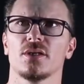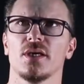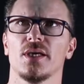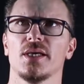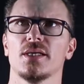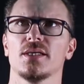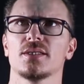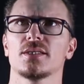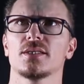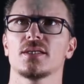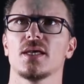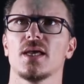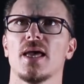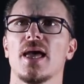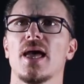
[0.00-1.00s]
is
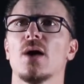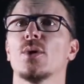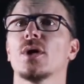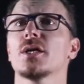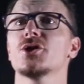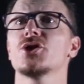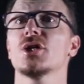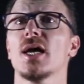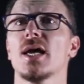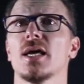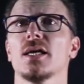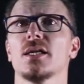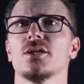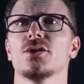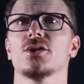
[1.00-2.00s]
how we're going to
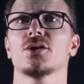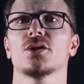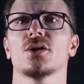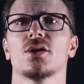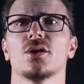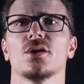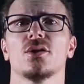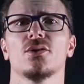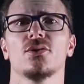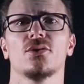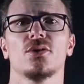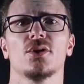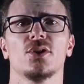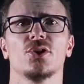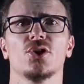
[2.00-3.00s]
change
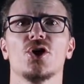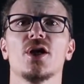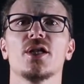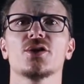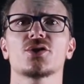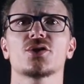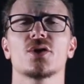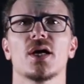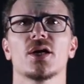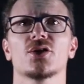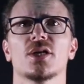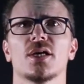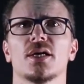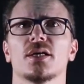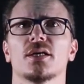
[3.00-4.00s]
the learning
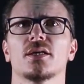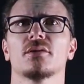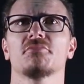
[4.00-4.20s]
structure